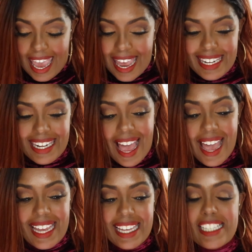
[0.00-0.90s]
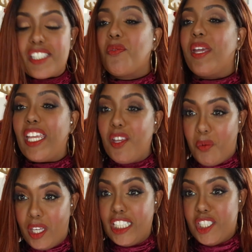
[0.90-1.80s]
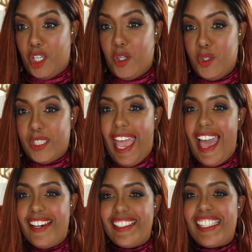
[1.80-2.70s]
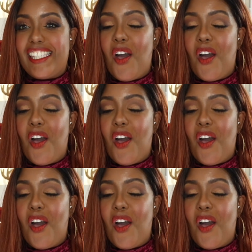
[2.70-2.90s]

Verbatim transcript: at night is when he really shows out.